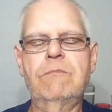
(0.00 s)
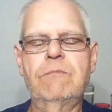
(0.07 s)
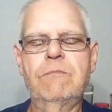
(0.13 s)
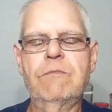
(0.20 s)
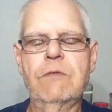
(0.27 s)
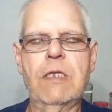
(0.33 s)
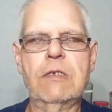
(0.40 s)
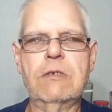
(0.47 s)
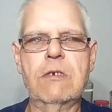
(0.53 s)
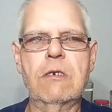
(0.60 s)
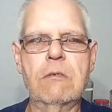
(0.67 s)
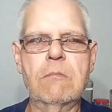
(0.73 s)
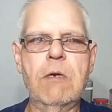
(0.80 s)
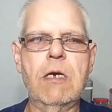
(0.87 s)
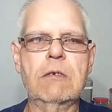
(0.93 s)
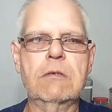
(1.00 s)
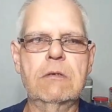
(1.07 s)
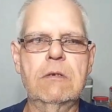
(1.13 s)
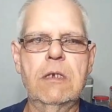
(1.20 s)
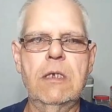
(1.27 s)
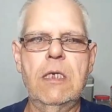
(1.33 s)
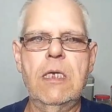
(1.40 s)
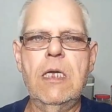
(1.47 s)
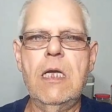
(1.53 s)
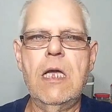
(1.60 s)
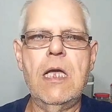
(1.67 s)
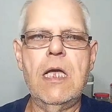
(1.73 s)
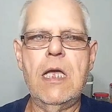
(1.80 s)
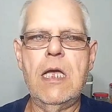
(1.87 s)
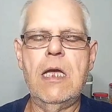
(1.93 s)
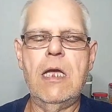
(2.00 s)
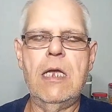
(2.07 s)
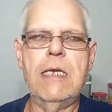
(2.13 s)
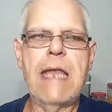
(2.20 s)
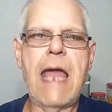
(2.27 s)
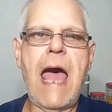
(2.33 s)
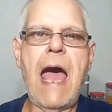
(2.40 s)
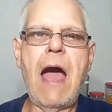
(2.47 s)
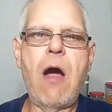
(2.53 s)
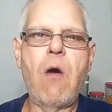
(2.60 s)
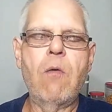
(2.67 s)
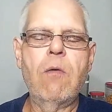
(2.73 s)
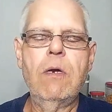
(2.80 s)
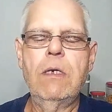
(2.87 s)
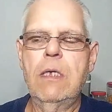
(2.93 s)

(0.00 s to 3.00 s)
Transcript: for less than $100. Now,